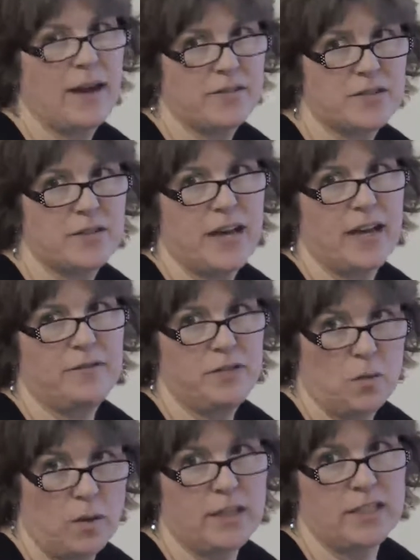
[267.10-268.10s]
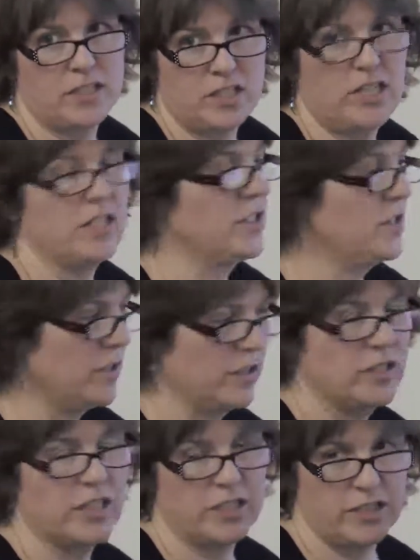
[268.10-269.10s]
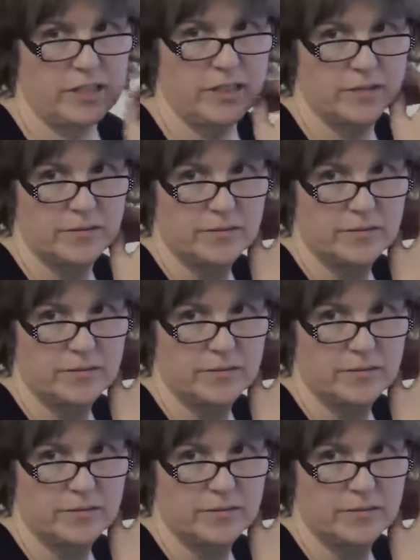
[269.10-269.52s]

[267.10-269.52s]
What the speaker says: after that, if you wanted to change it, you could change it here.